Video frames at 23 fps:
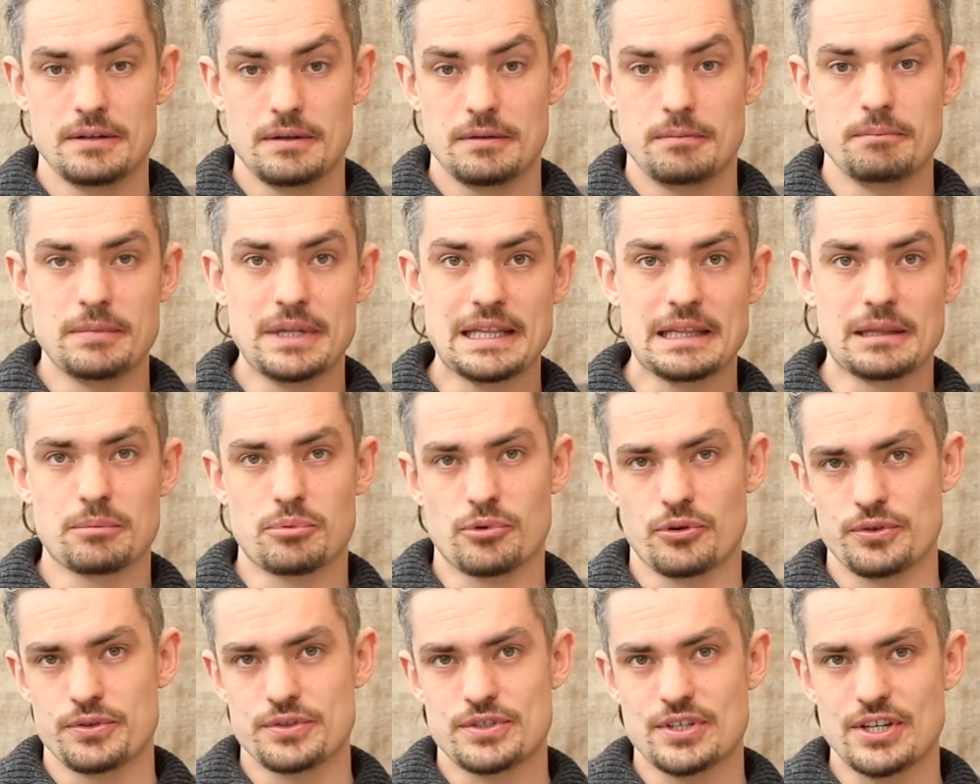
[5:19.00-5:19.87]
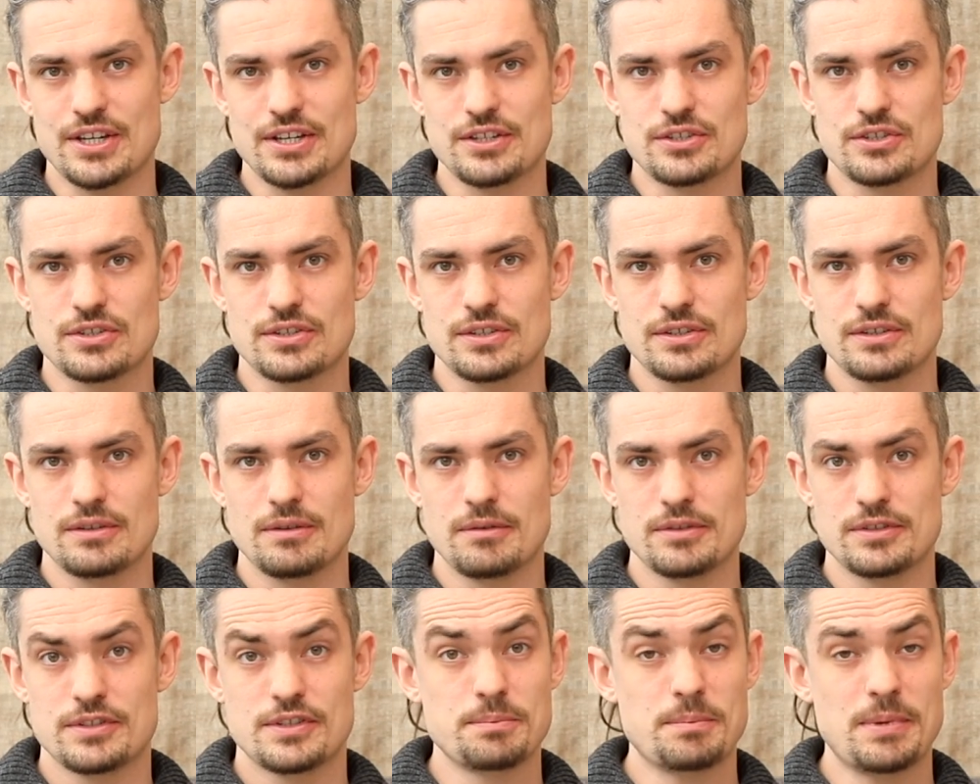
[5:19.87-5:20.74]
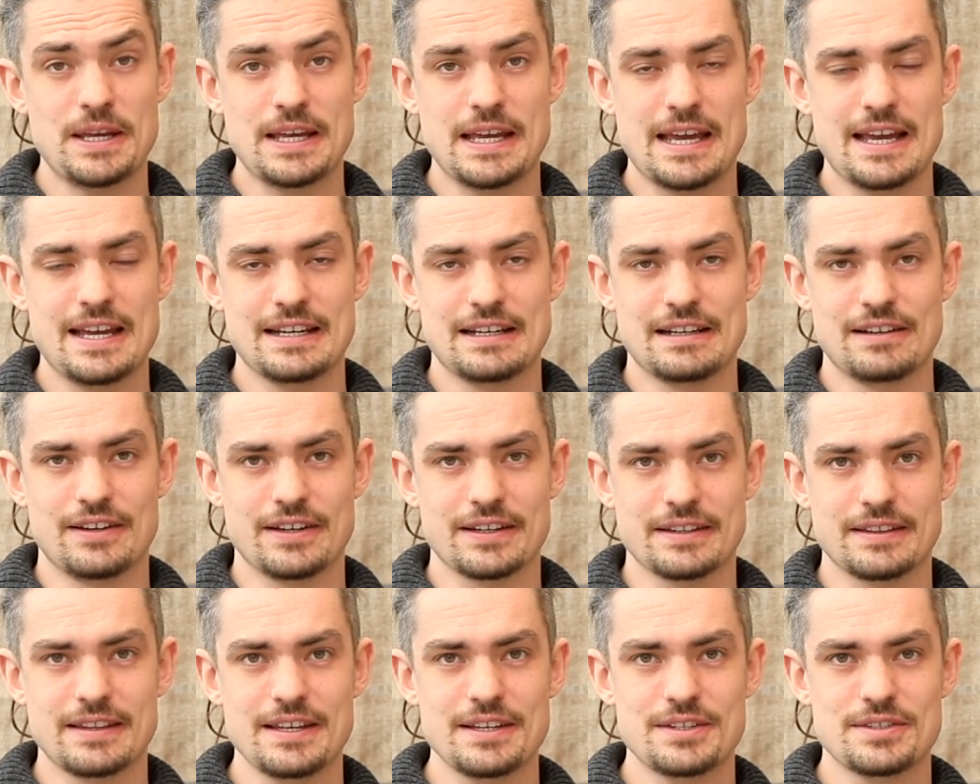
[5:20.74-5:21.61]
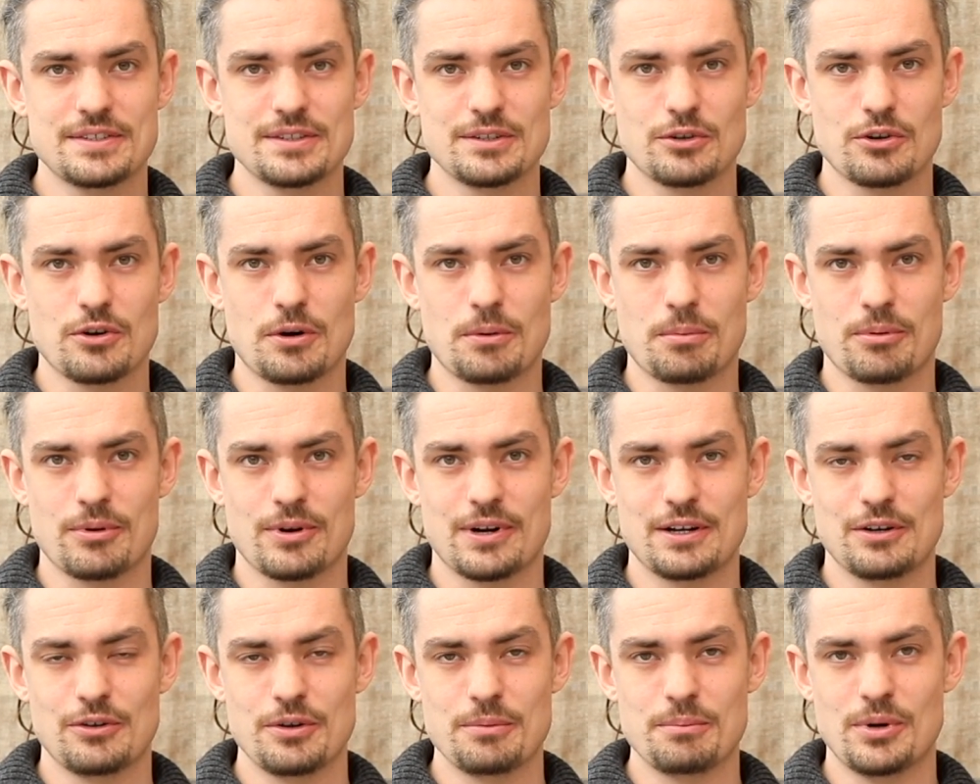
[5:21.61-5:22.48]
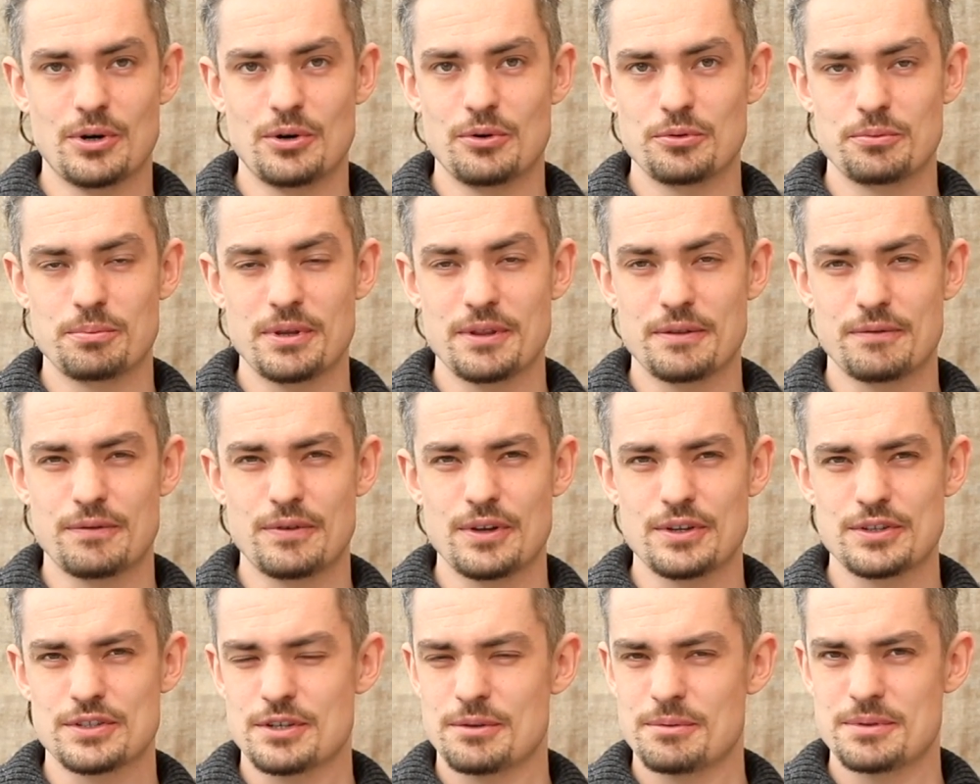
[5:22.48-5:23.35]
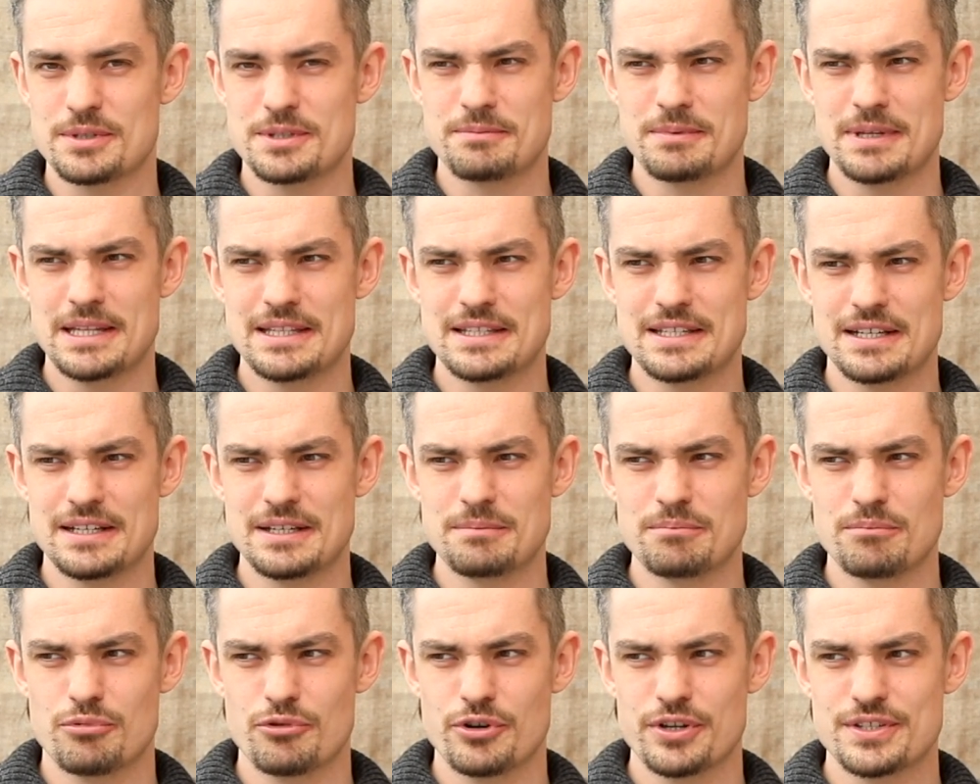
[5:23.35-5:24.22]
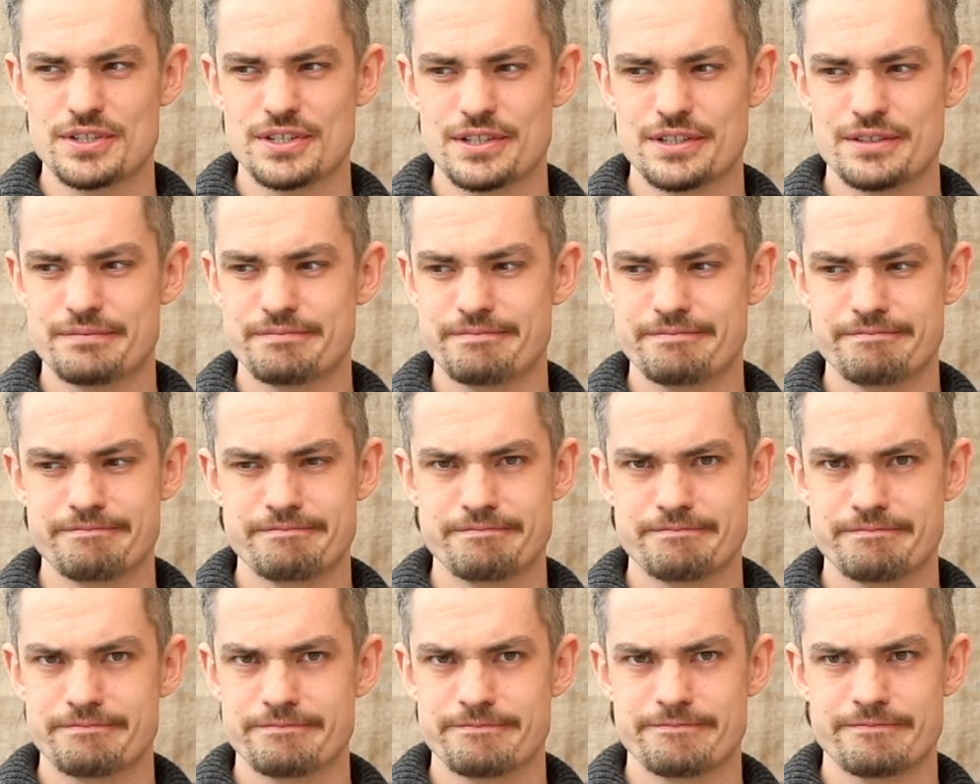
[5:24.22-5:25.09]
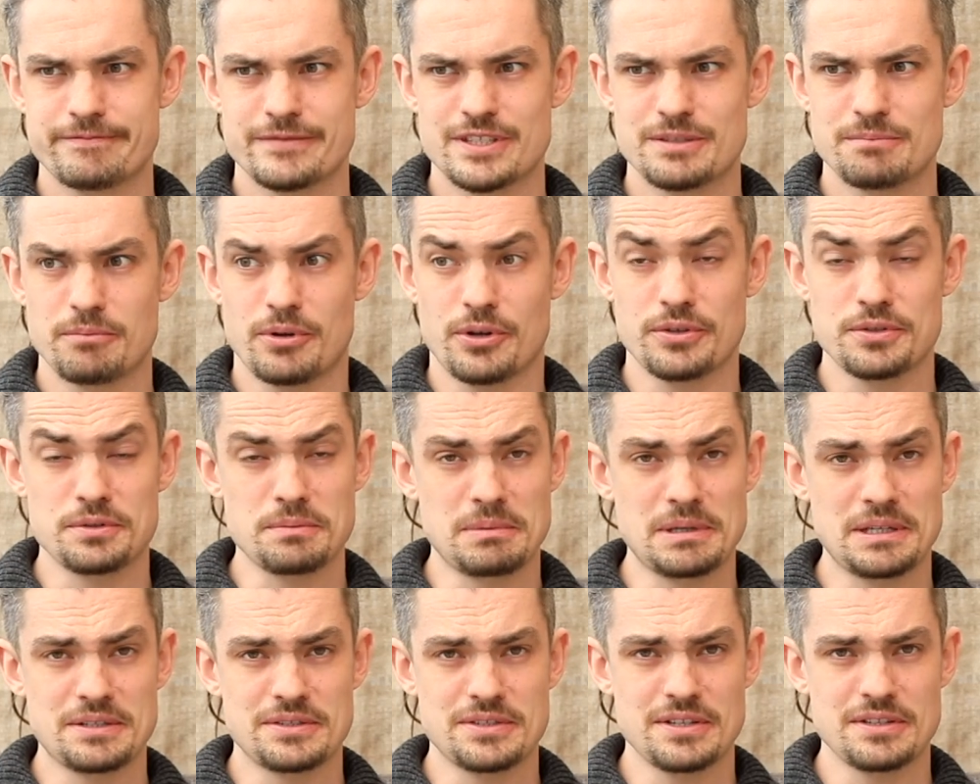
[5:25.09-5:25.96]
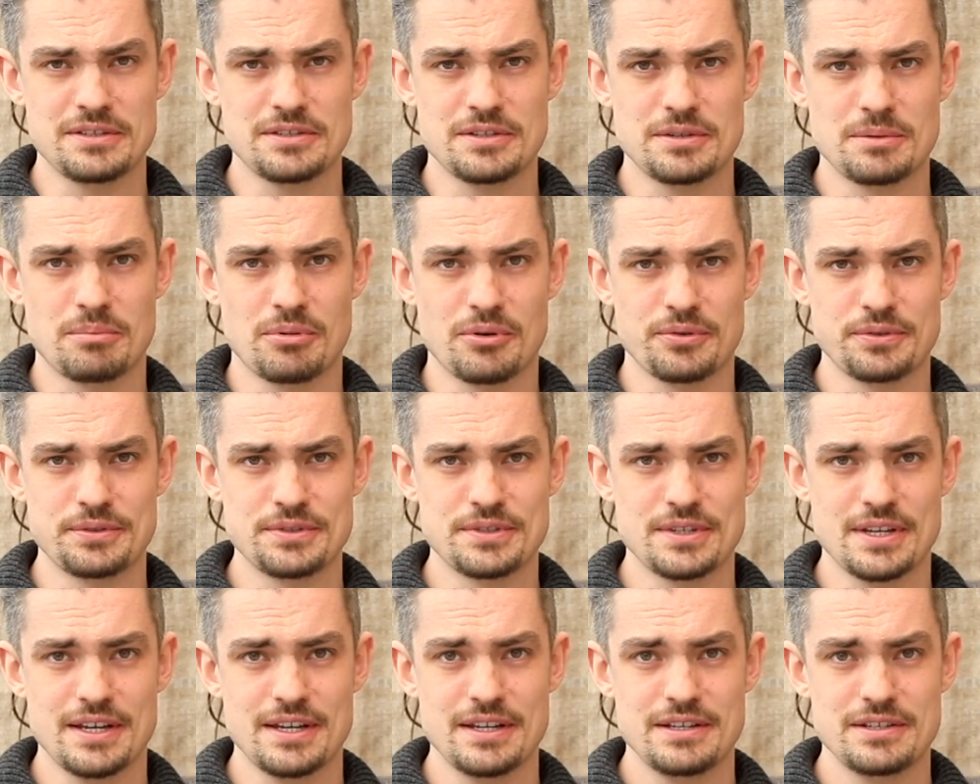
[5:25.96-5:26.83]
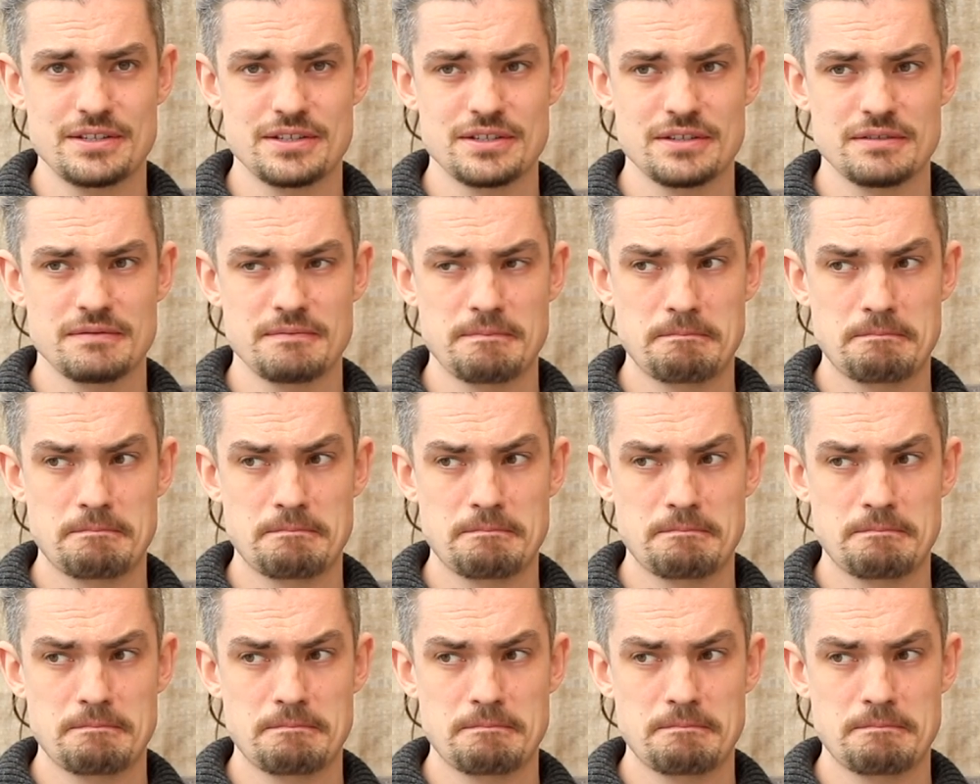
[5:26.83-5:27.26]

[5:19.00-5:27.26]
Middle Bronze Age spearhead like this in a copper alloy mould. Be the first time it's been done in Britain, possibly since the Bronze Age.